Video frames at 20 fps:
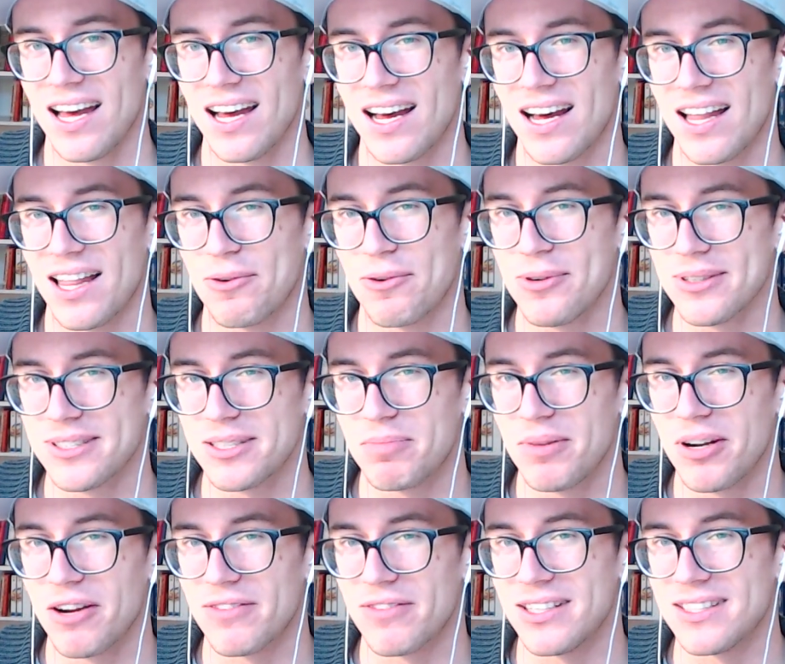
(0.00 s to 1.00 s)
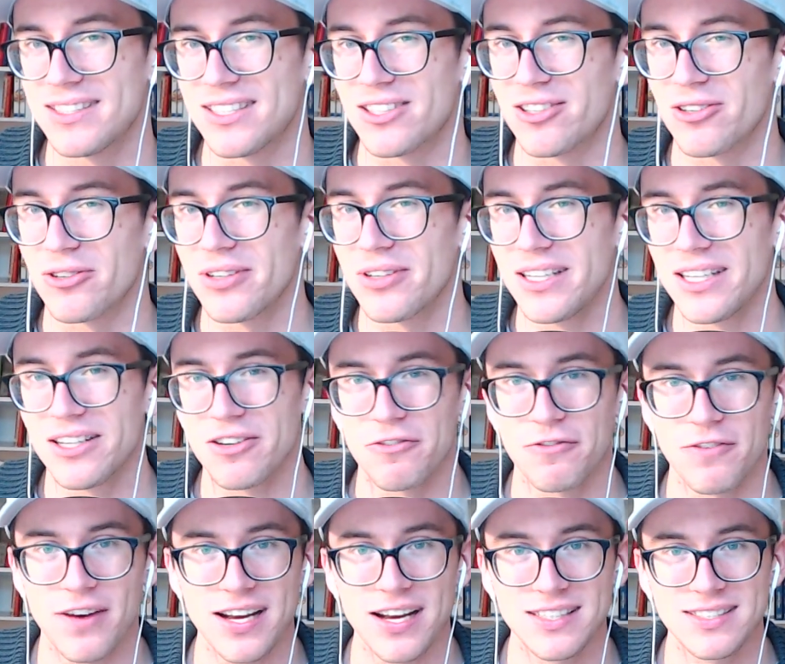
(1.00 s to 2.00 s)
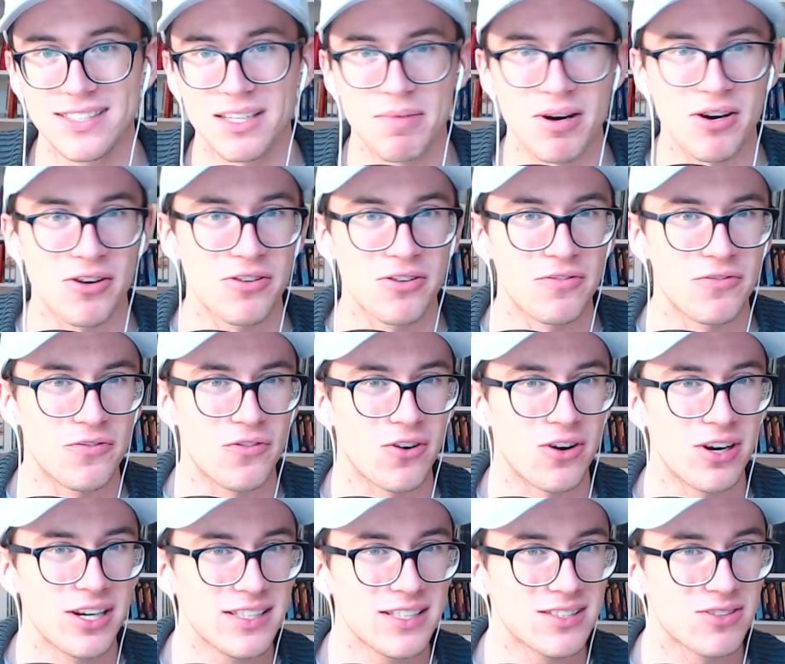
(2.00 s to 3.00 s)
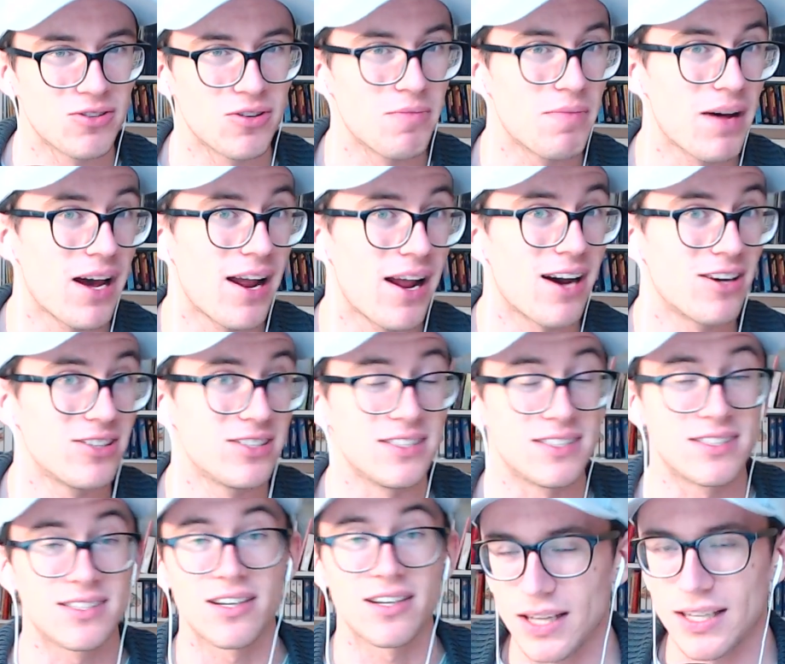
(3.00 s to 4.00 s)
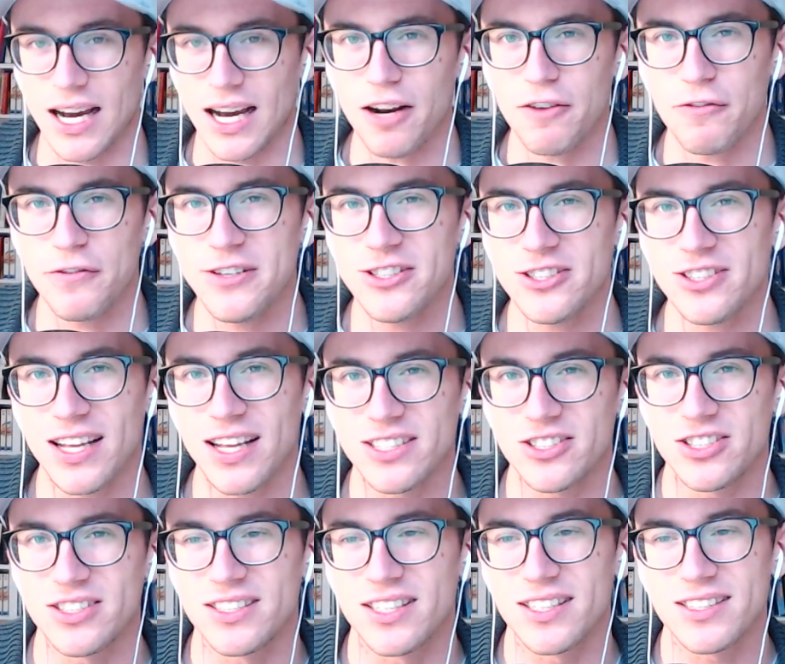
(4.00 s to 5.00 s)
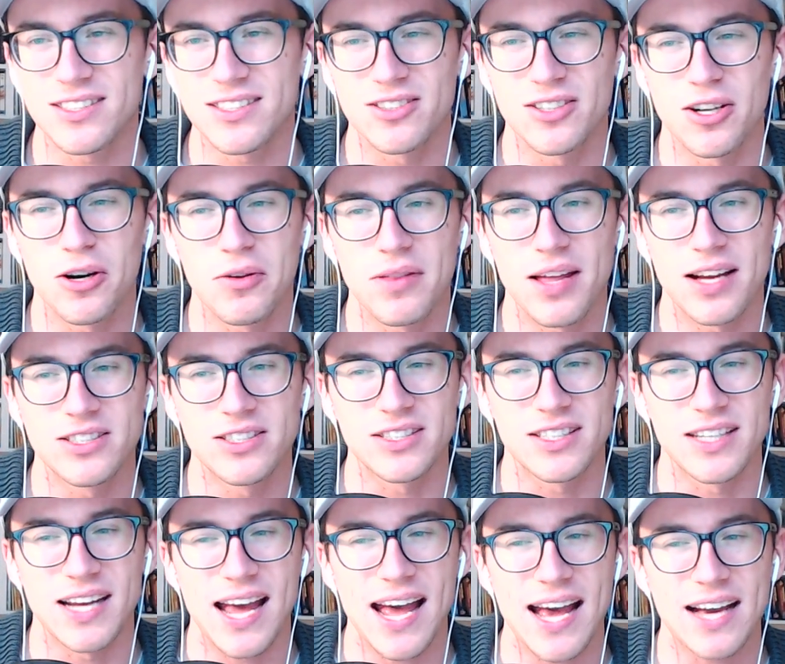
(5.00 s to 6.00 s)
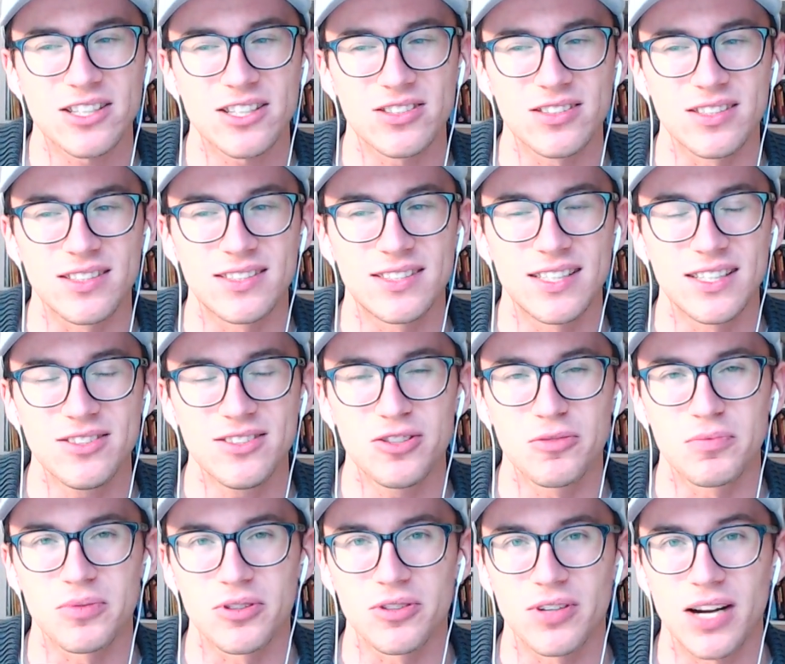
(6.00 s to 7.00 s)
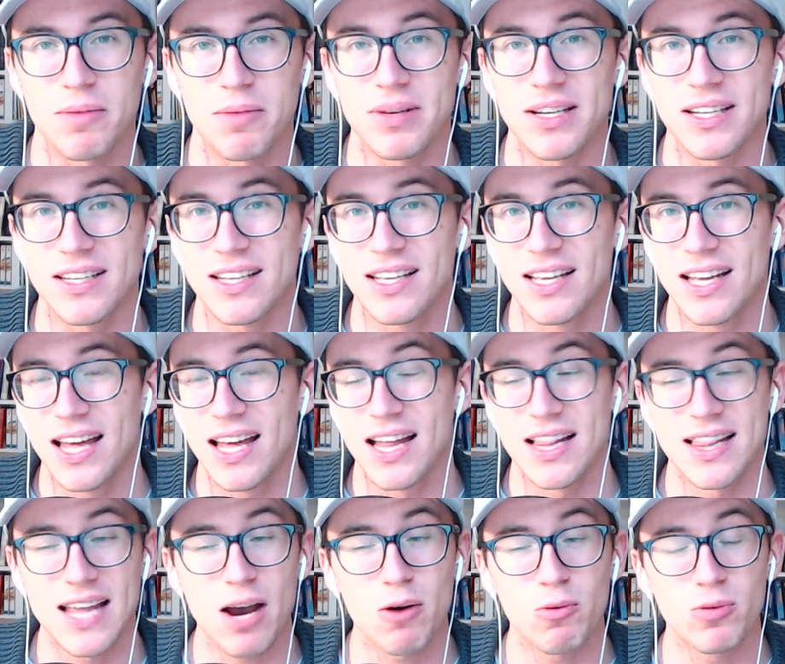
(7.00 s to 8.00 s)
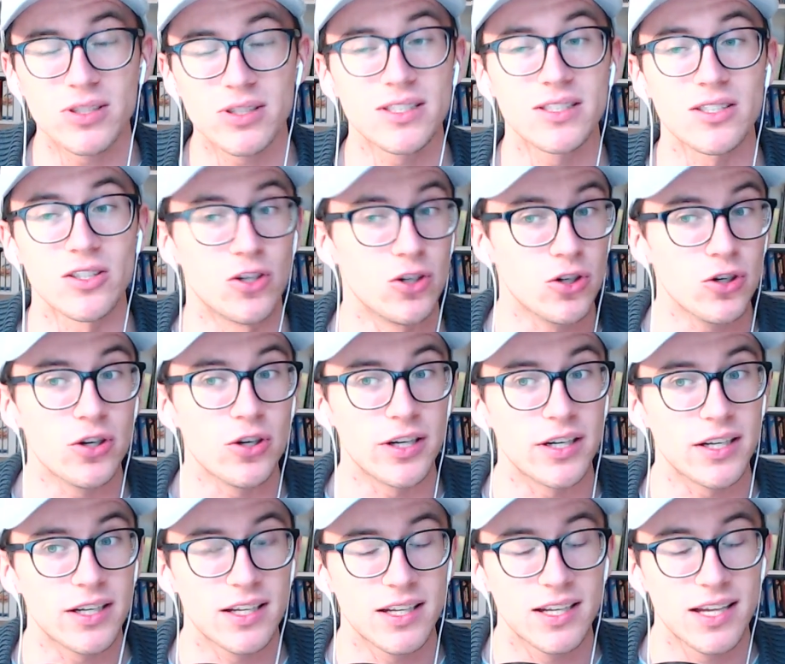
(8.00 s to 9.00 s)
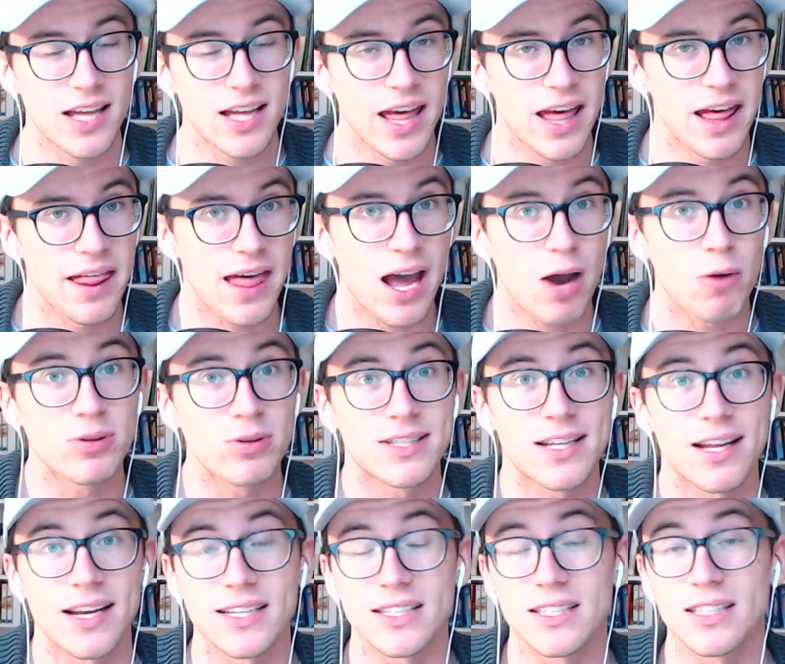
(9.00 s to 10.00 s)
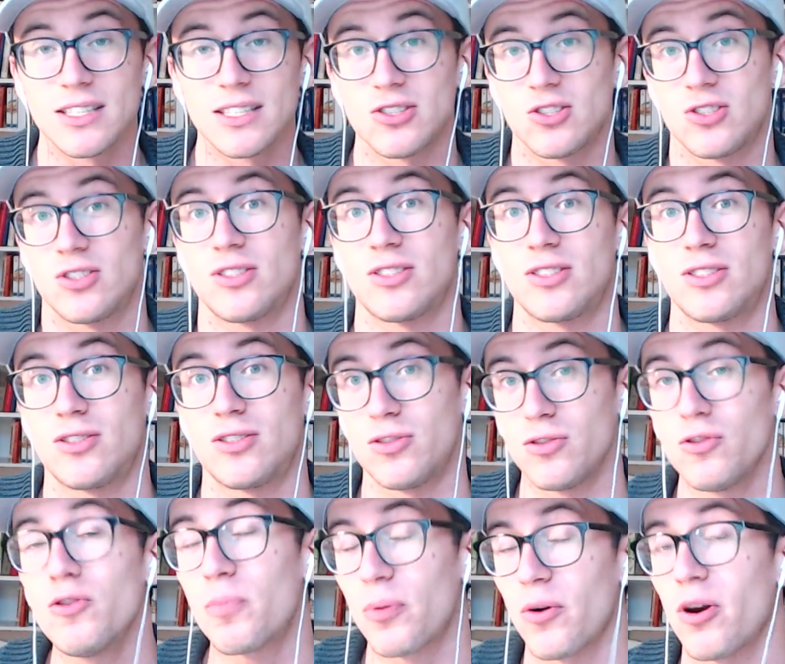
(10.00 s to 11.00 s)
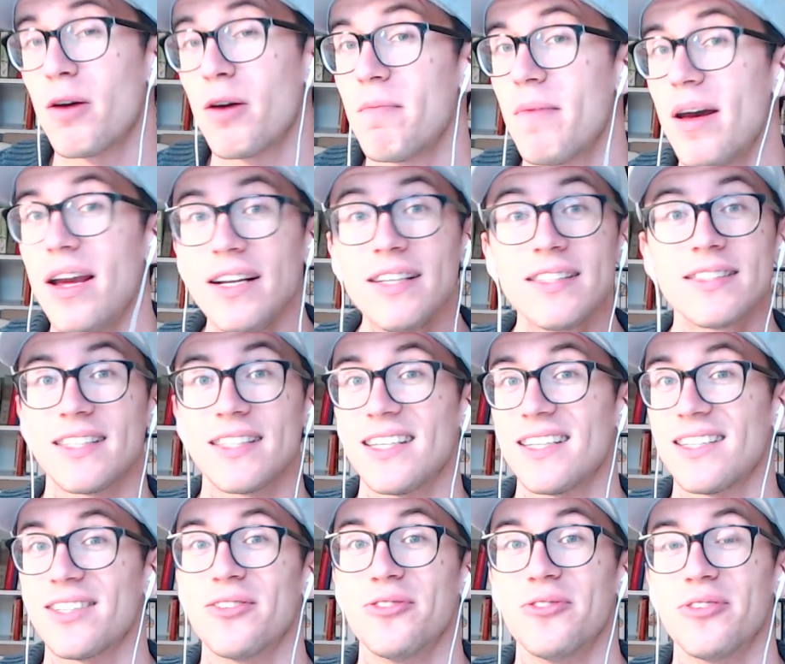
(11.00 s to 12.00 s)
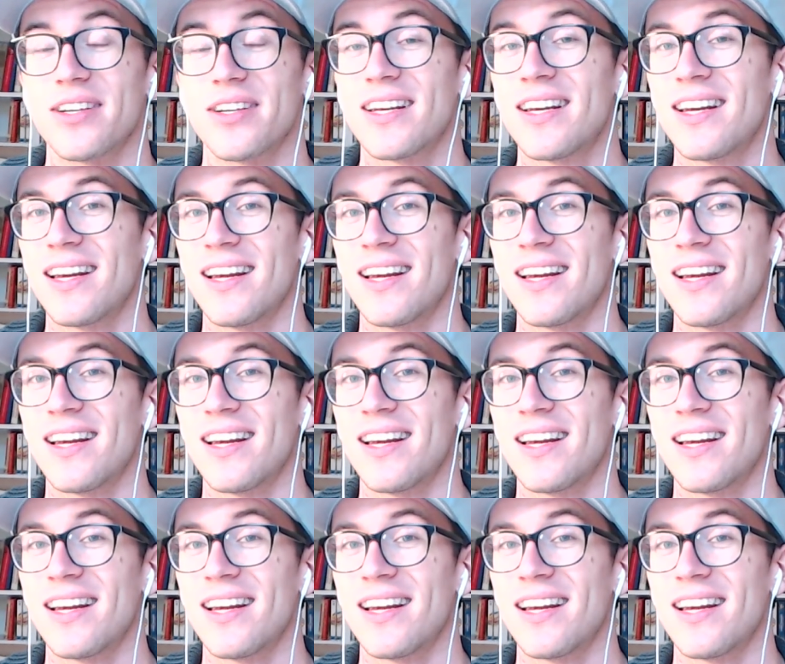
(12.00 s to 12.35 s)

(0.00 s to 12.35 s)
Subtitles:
That was a bit of an insecurity in her face about her voice or about how she sung. Kind of feels like she doesn't know that she can actually sing super good. I mean, that wasn't good. That was like super amazing, dude.